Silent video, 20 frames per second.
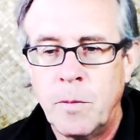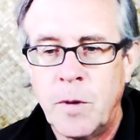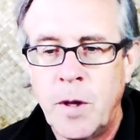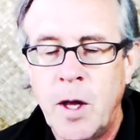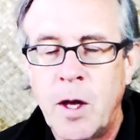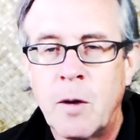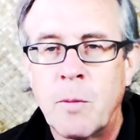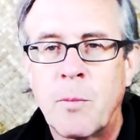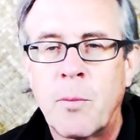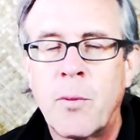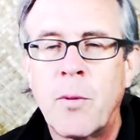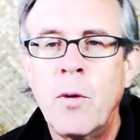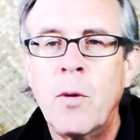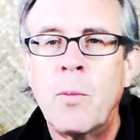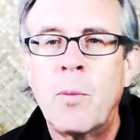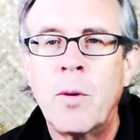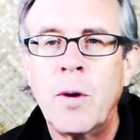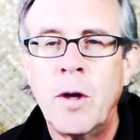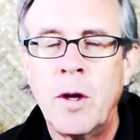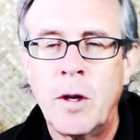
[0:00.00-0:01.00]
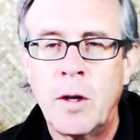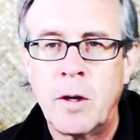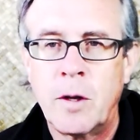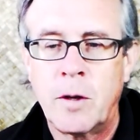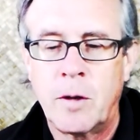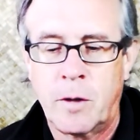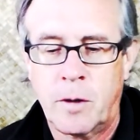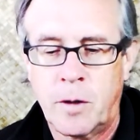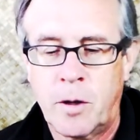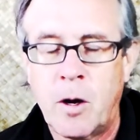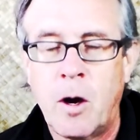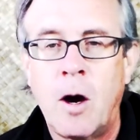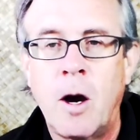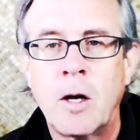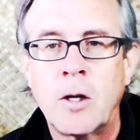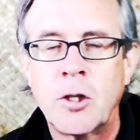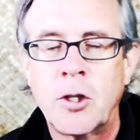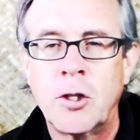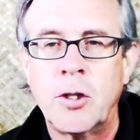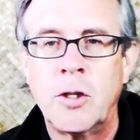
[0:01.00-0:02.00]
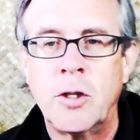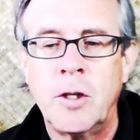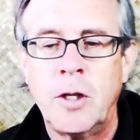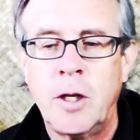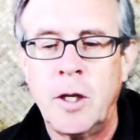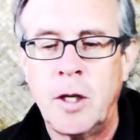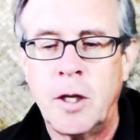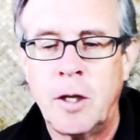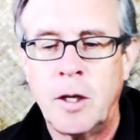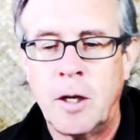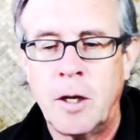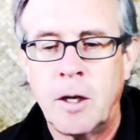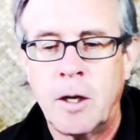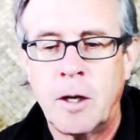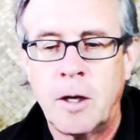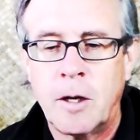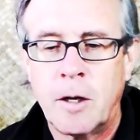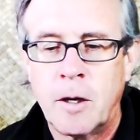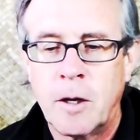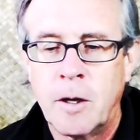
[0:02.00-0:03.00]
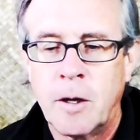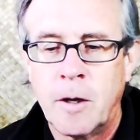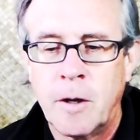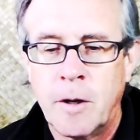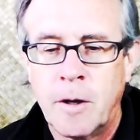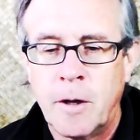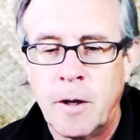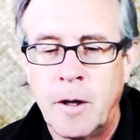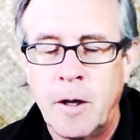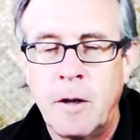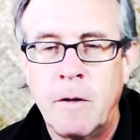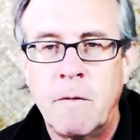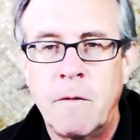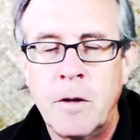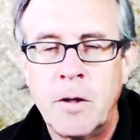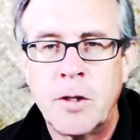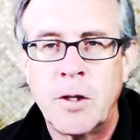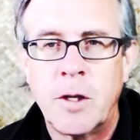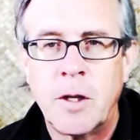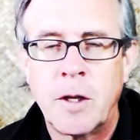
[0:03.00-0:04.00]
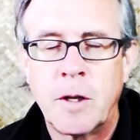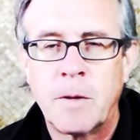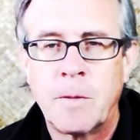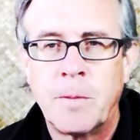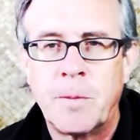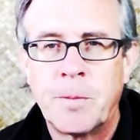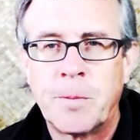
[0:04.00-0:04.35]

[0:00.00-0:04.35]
take appropriate caution in, uh, in visiting.